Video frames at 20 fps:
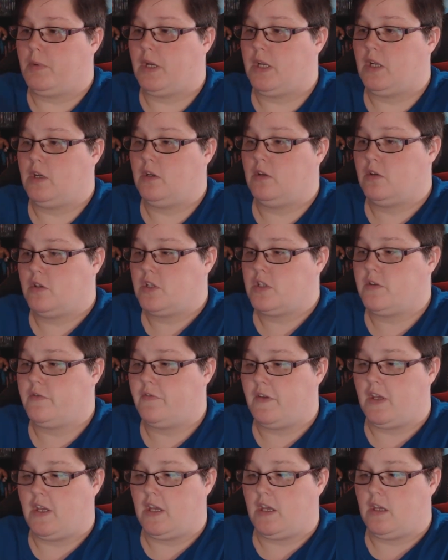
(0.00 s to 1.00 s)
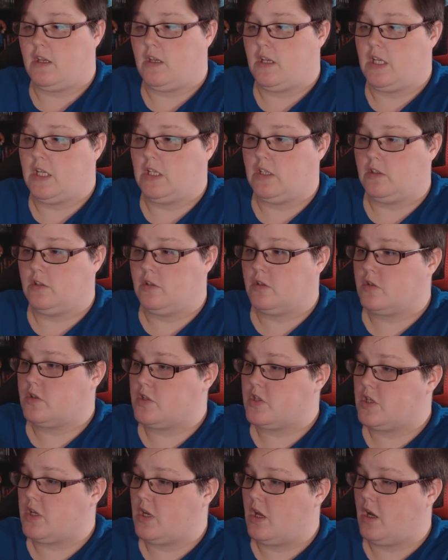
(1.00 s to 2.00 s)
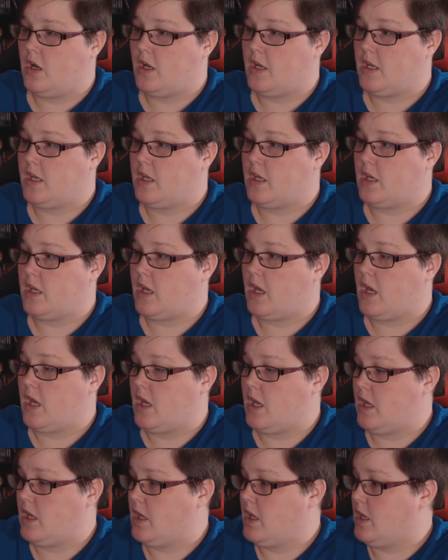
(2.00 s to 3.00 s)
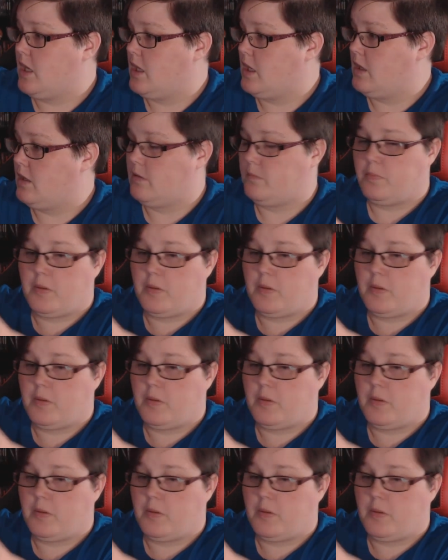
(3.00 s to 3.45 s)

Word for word: by the looks of it, it looks like a